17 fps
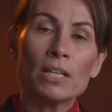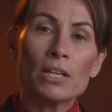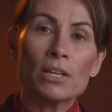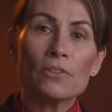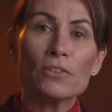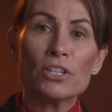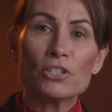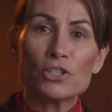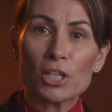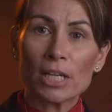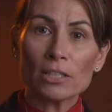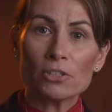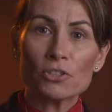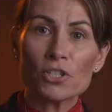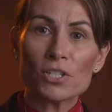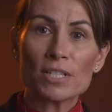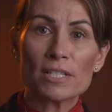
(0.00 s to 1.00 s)
The
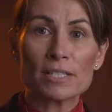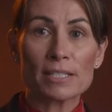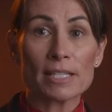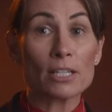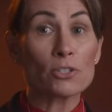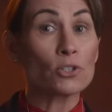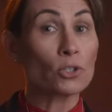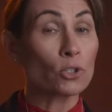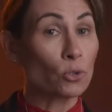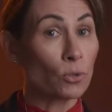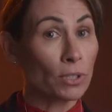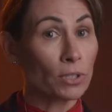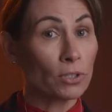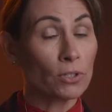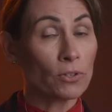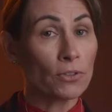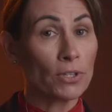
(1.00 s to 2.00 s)
challenges assess their
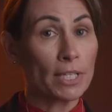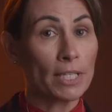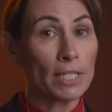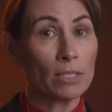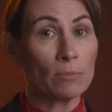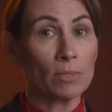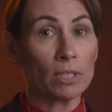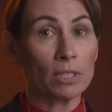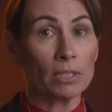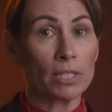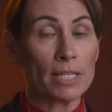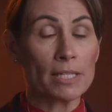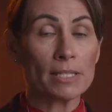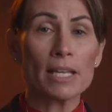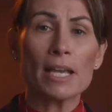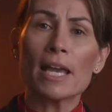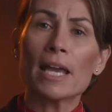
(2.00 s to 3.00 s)
critical thinking
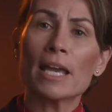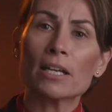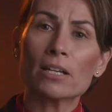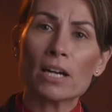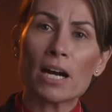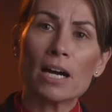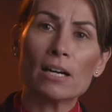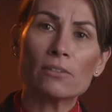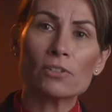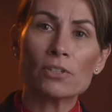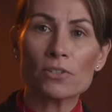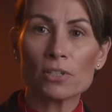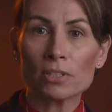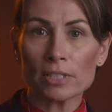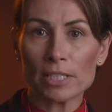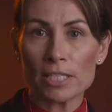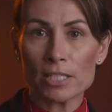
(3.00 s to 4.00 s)
abilities and cover the
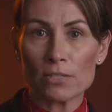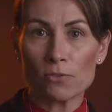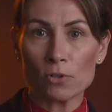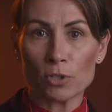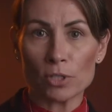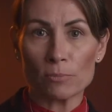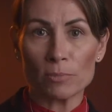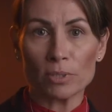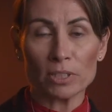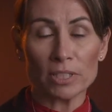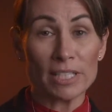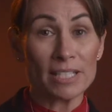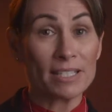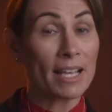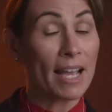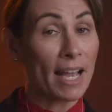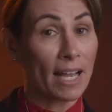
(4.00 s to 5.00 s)
latest
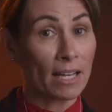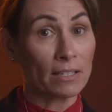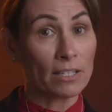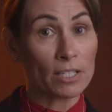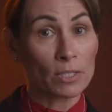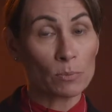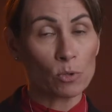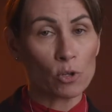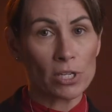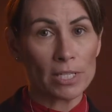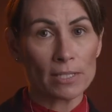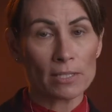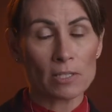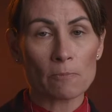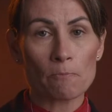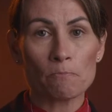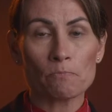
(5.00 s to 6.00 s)
vulnerabilities and exploits.